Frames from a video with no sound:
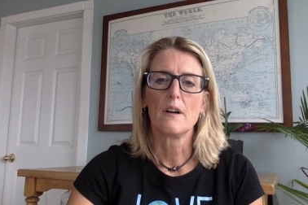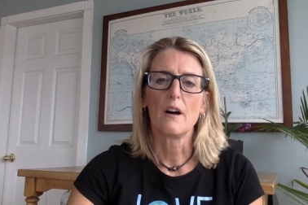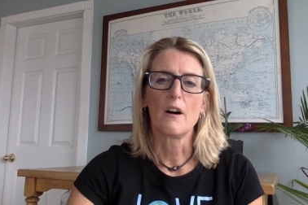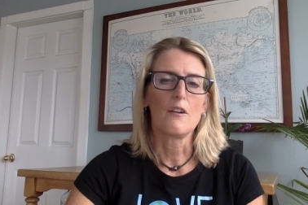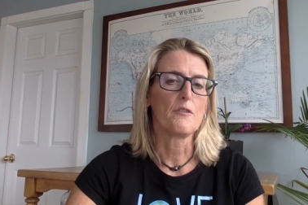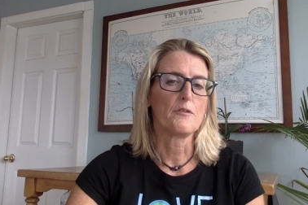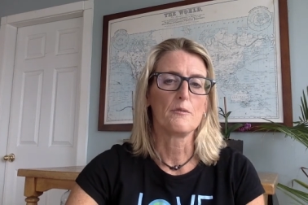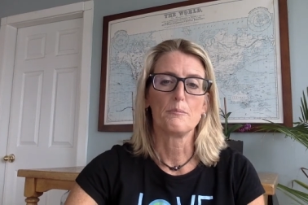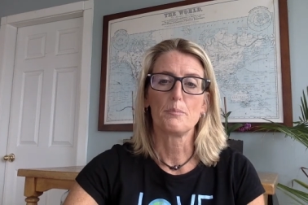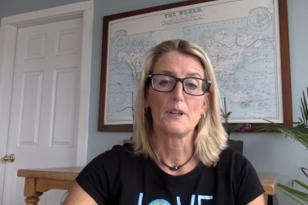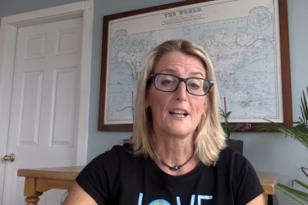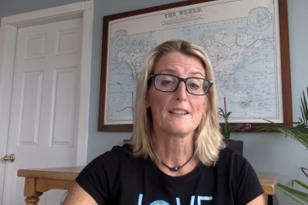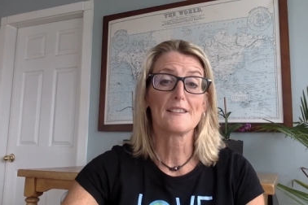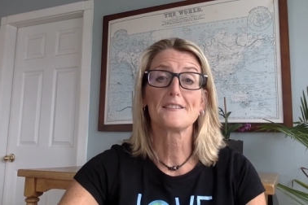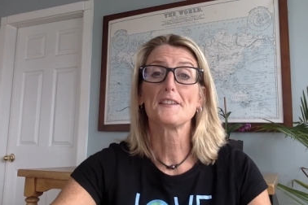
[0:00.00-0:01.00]
of
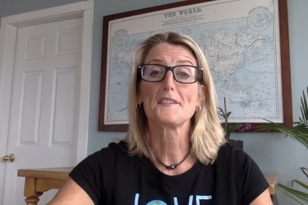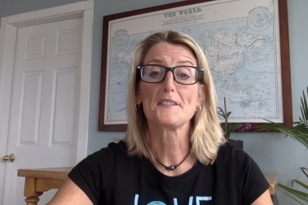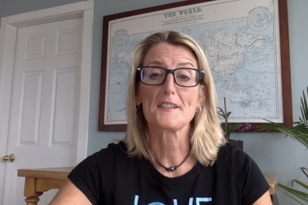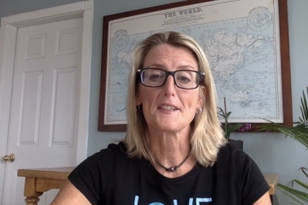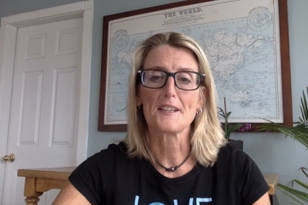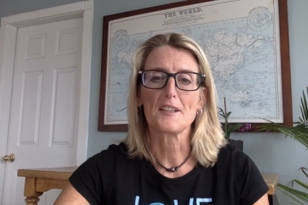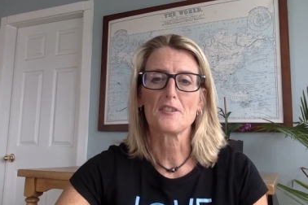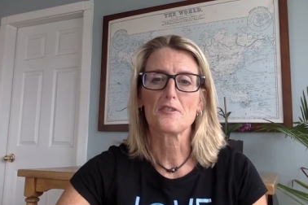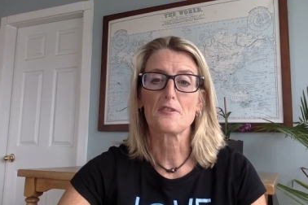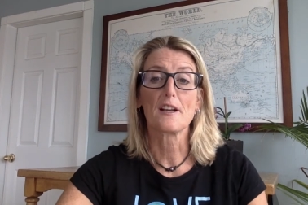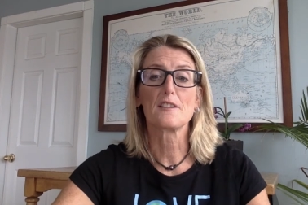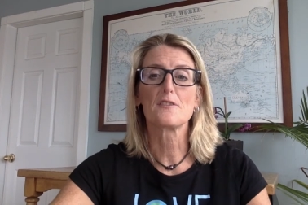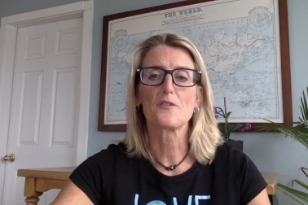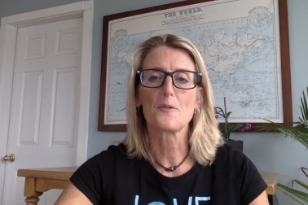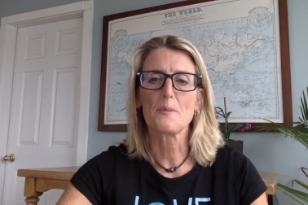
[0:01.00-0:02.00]
plasticity,
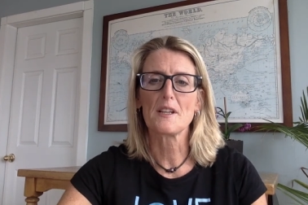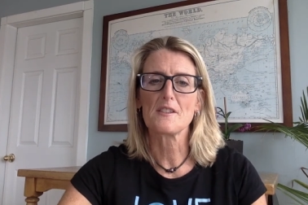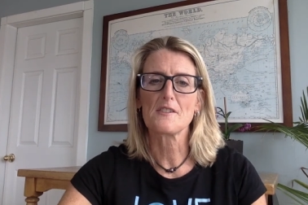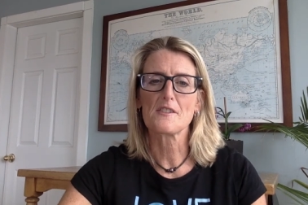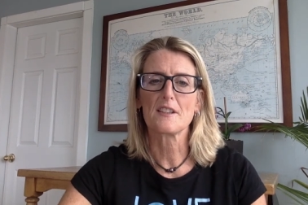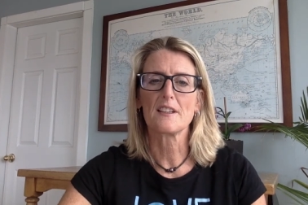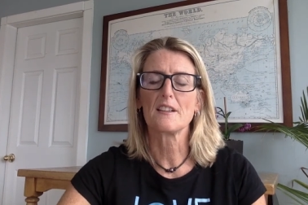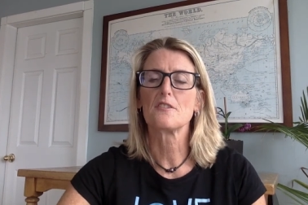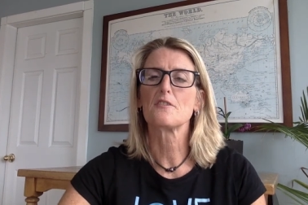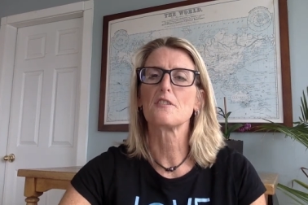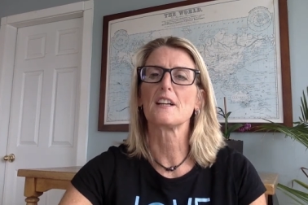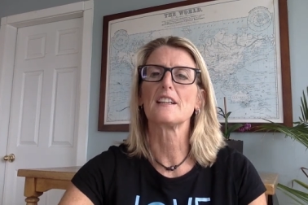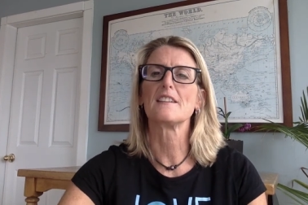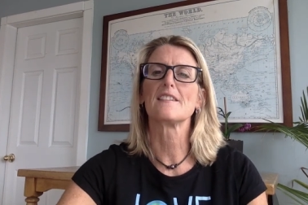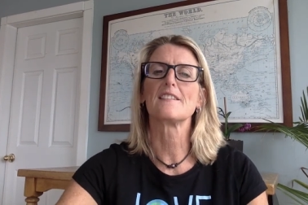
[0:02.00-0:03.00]
transformation, and
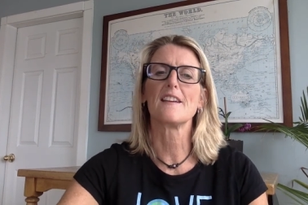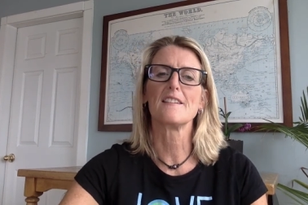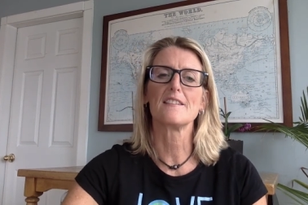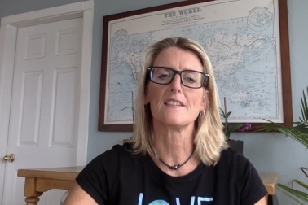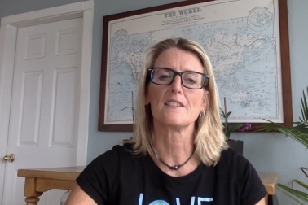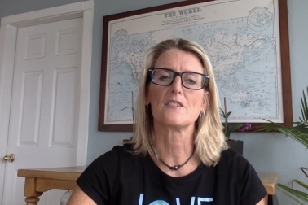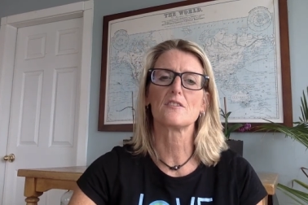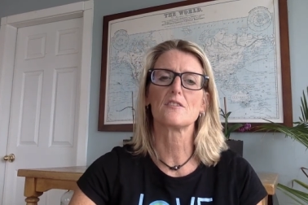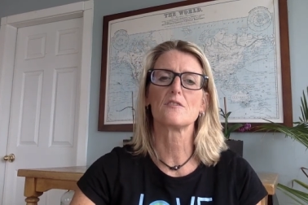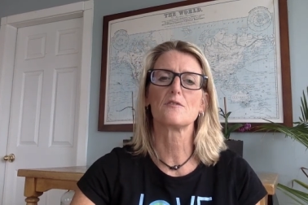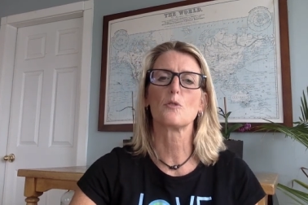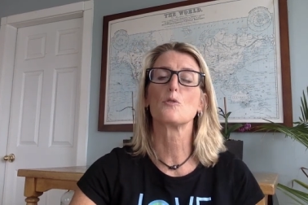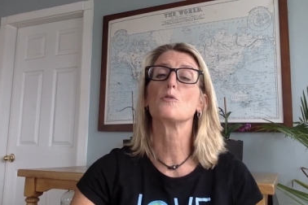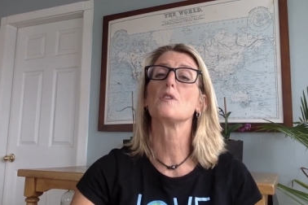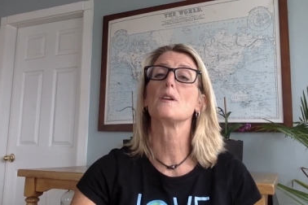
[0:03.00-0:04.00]
transcendence
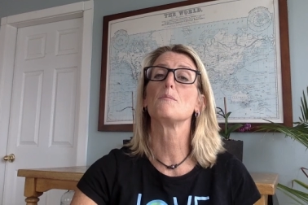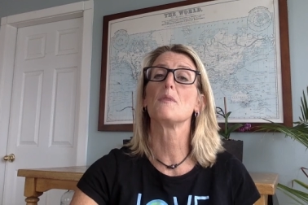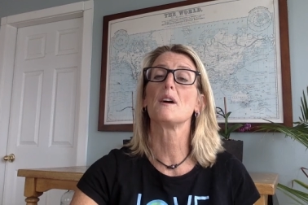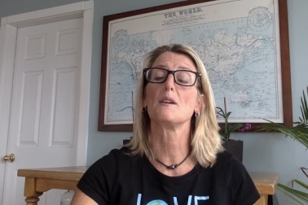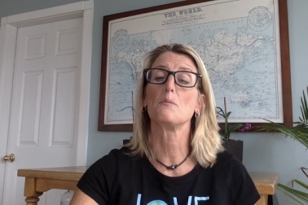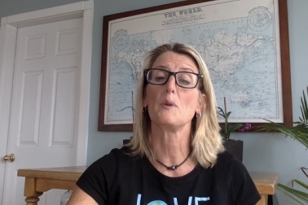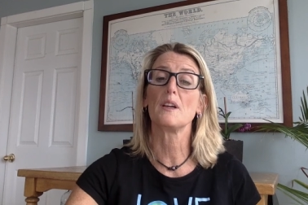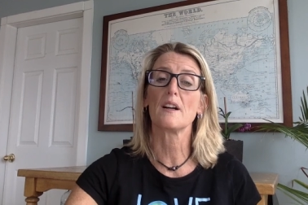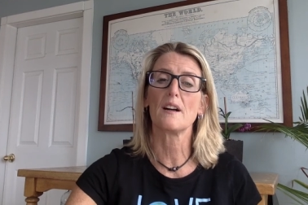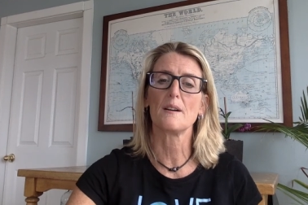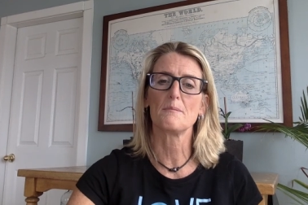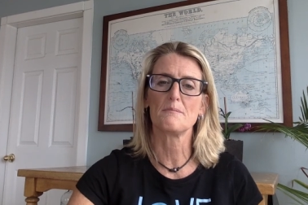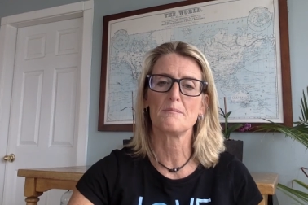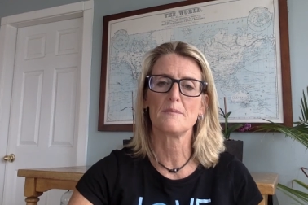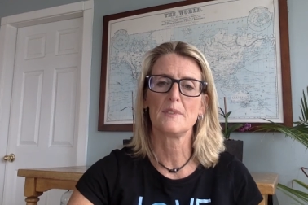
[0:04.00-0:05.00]
for who they might become,